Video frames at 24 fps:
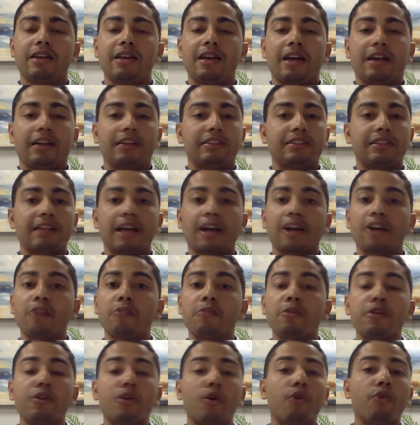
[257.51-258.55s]
It's not going to
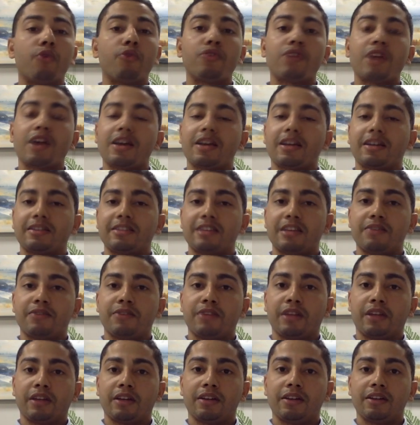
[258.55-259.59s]
be an overnight
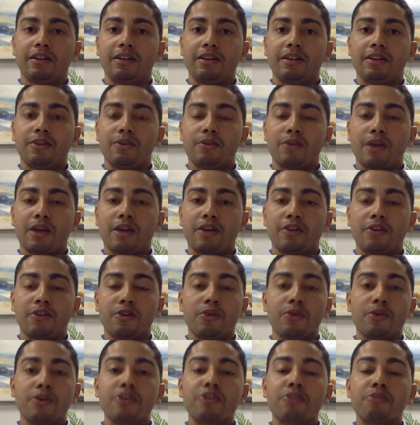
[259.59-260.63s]
activity, right?
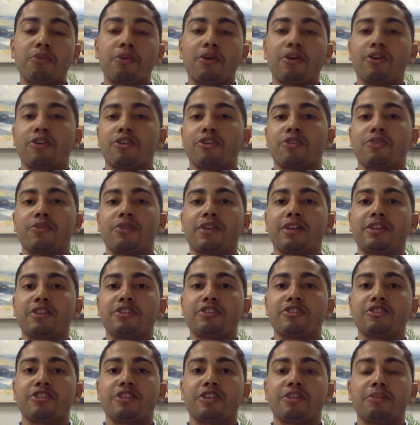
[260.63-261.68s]
You and your partner in your
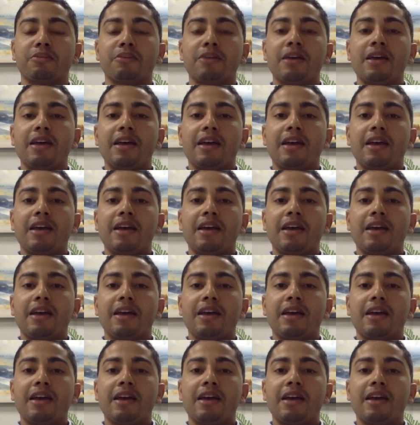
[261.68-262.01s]
relationship,